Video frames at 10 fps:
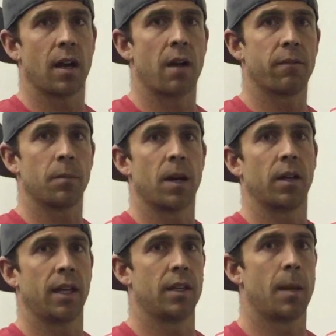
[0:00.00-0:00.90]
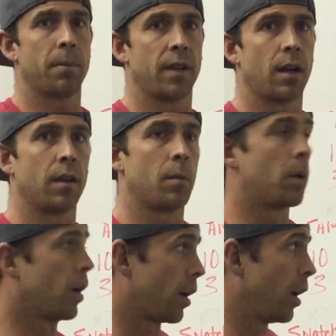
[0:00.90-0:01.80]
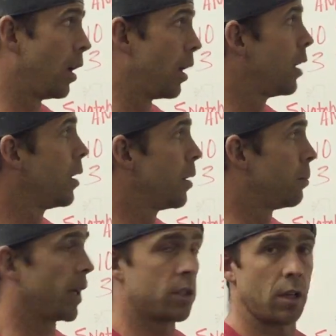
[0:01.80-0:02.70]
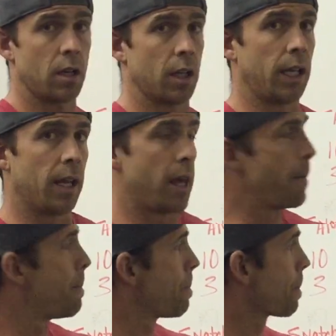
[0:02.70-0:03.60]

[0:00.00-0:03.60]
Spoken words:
confident about getting up there on the bar. Make sure you're going to get it.